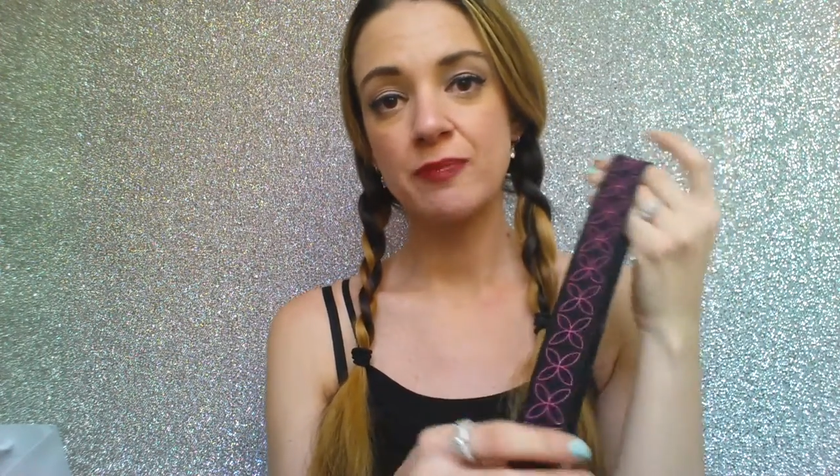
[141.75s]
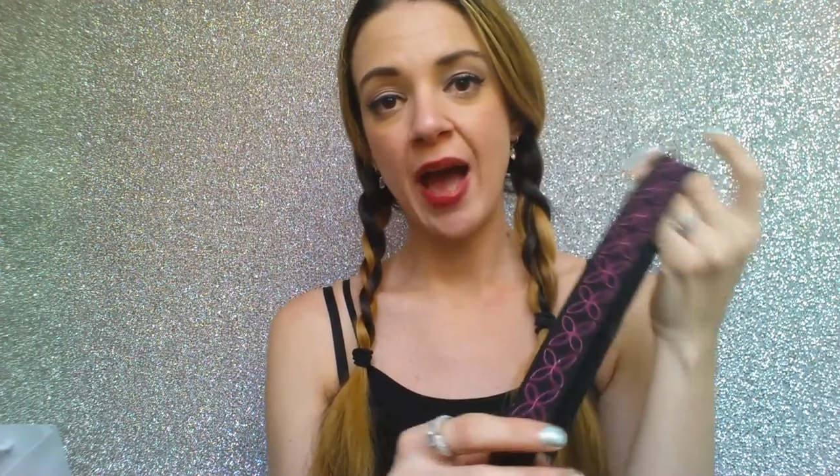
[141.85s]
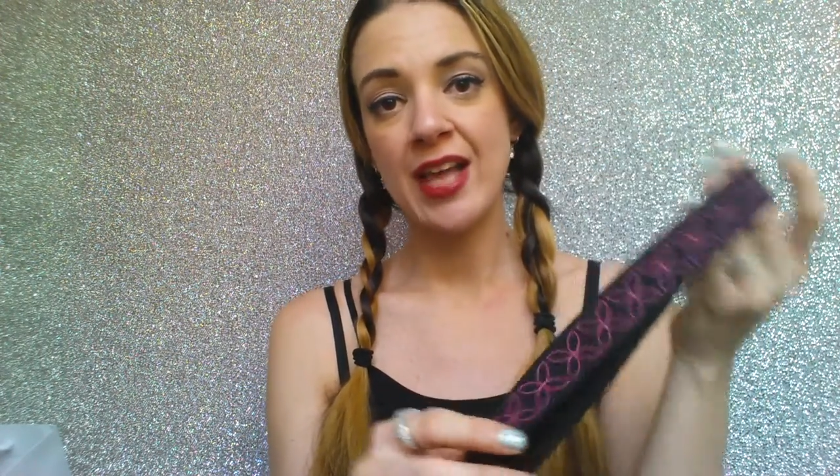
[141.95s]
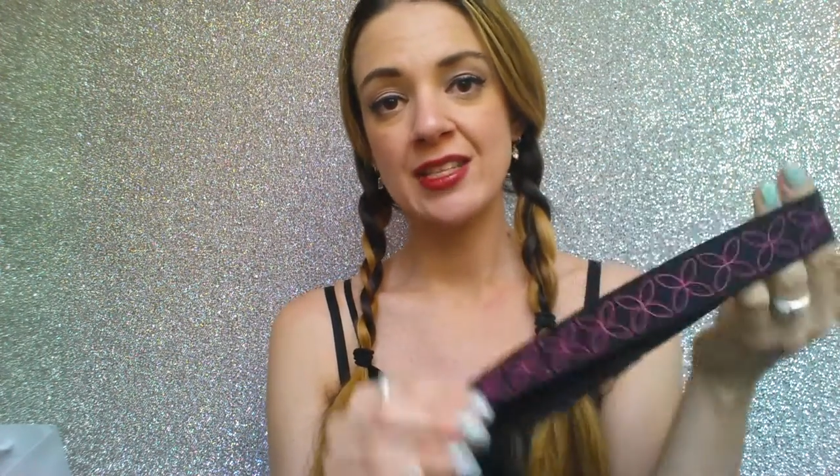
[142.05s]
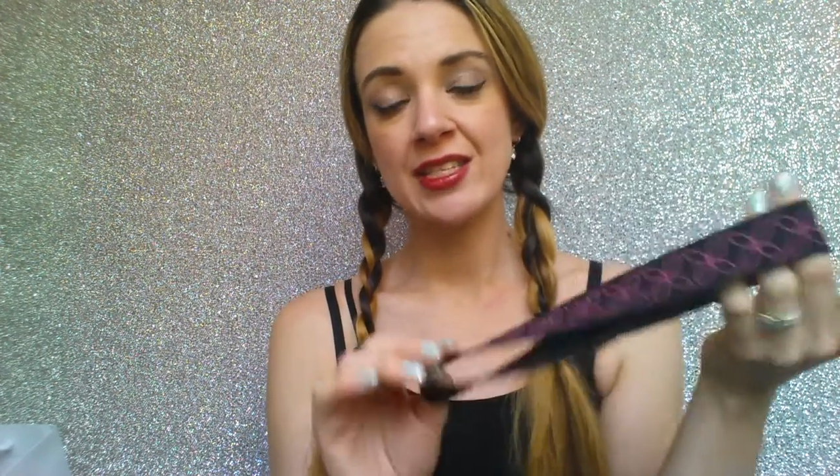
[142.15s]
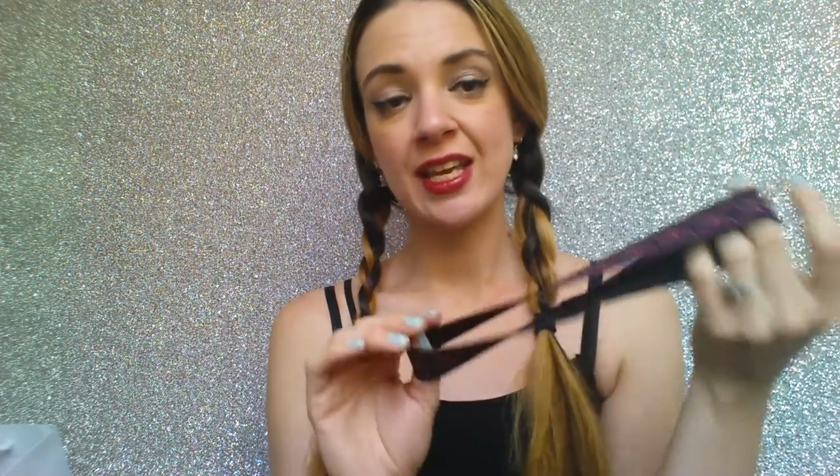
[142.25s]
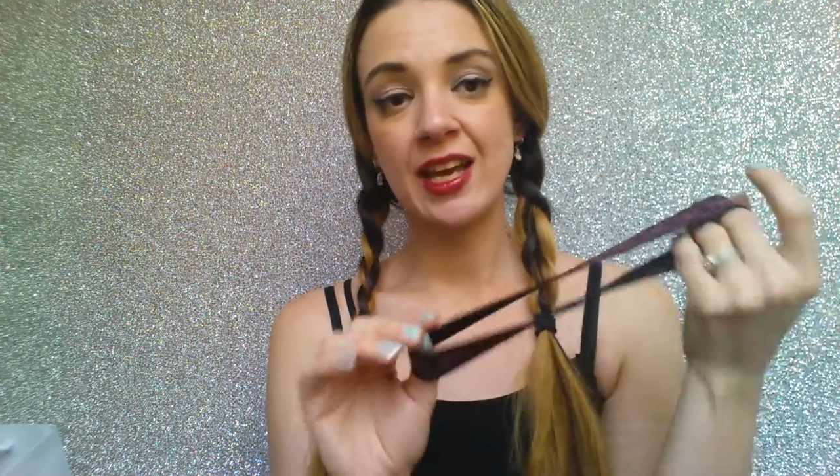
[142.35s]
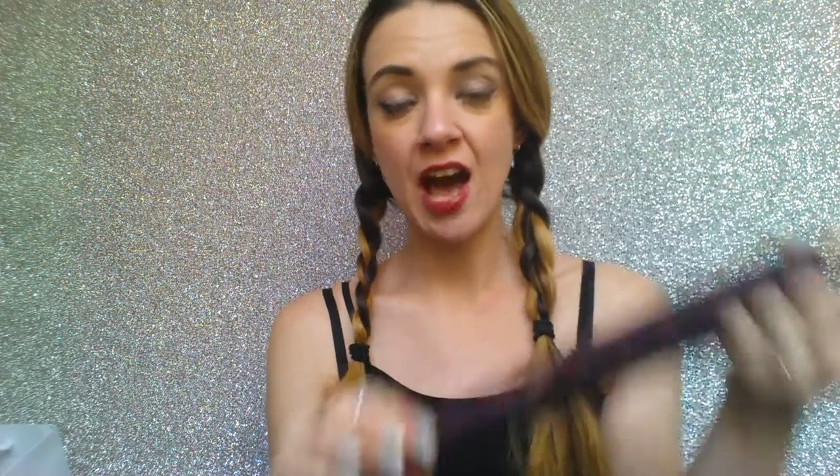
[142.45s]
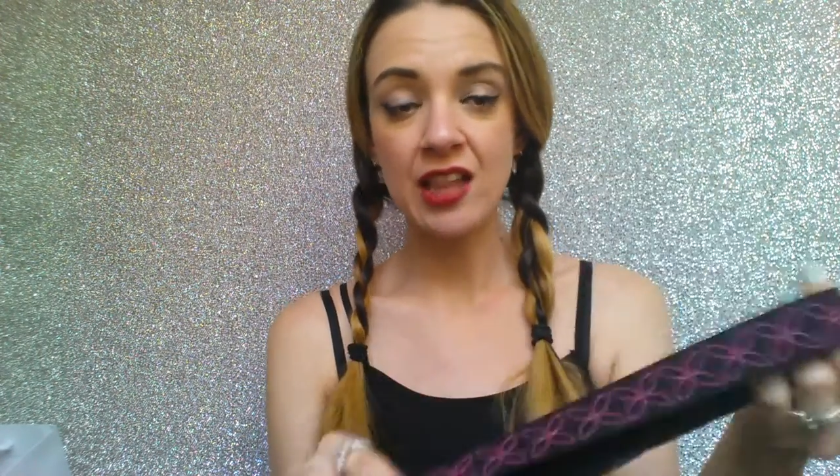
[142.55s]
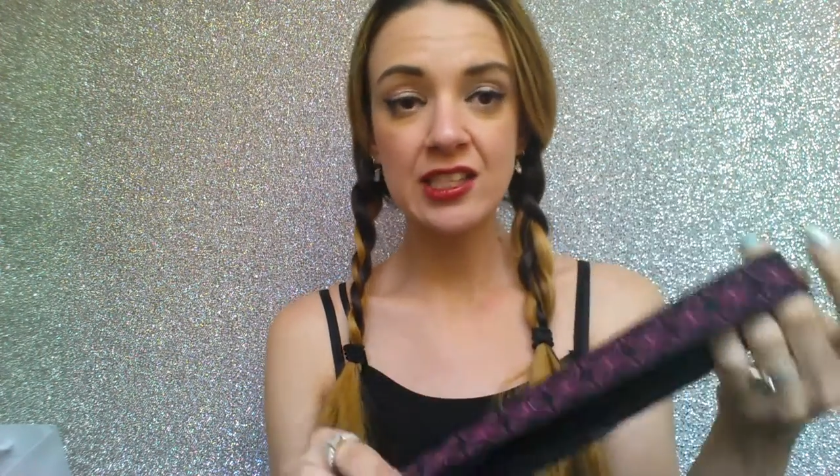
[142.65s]
patterns and
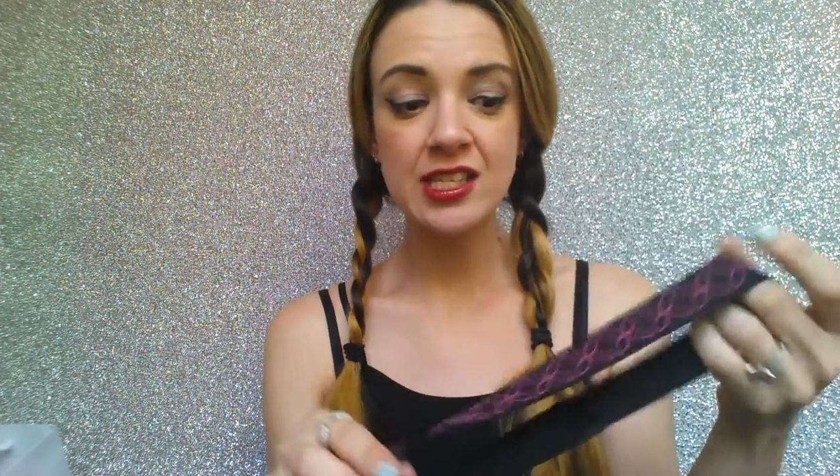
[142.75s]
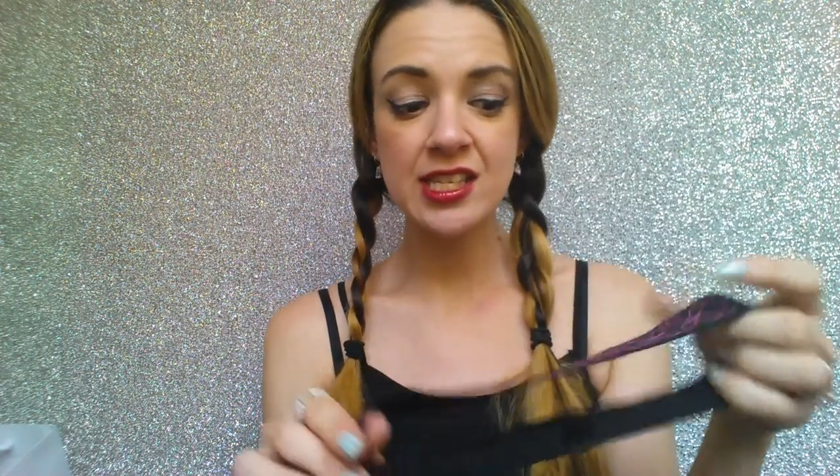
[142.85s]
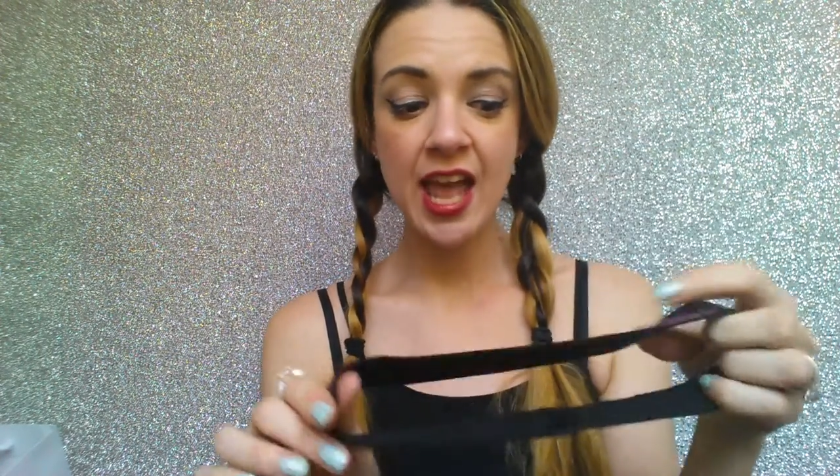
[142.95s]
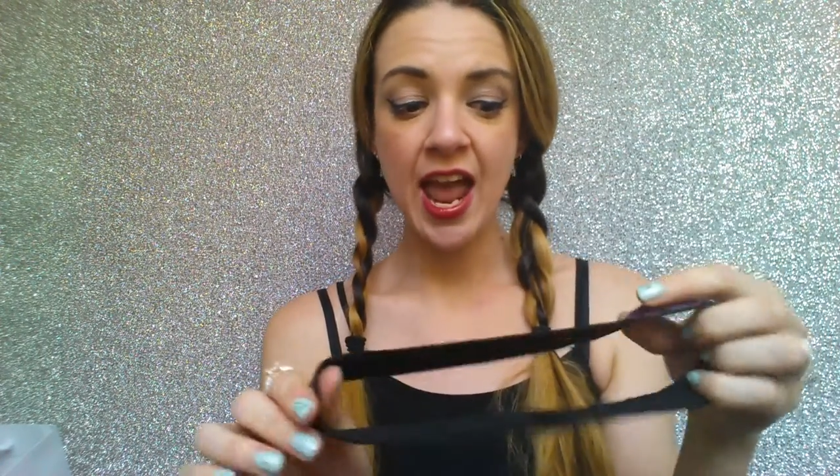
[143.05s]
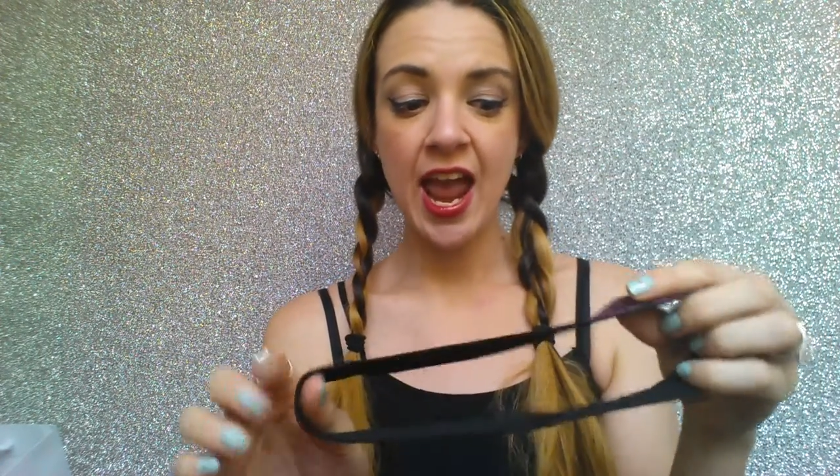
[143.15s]
colors,